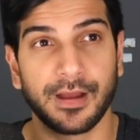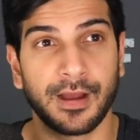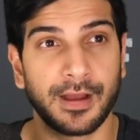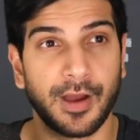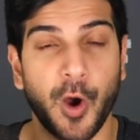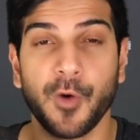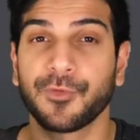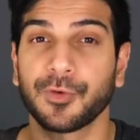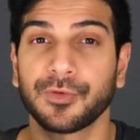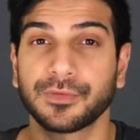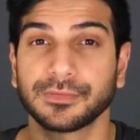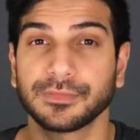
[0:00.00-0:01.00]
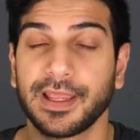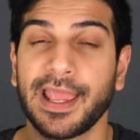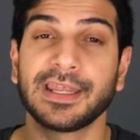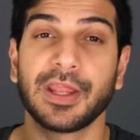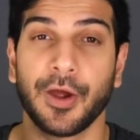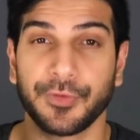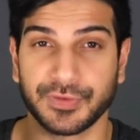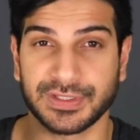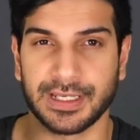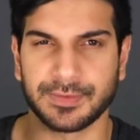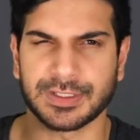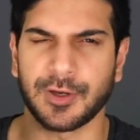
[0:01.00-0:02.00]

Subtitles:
over any other team.